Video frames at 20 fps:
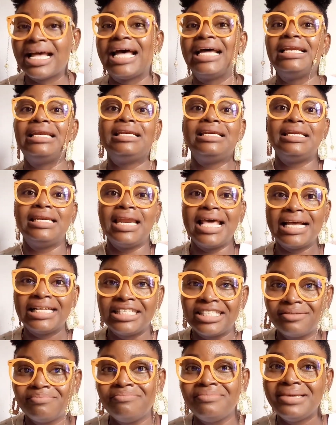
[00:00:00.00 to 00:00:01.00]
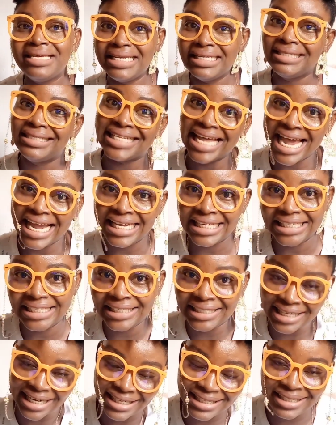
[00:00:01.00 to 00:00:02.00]
and let me
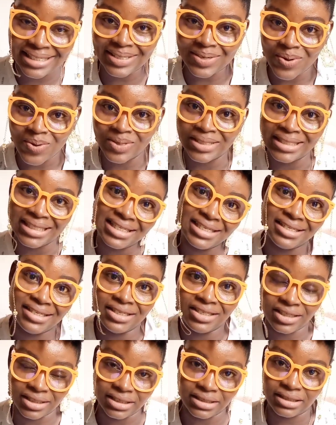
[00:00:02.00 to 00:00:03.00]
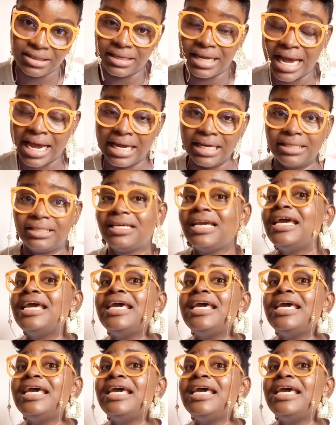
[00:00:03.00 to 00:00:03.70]
digest on this gist, guys.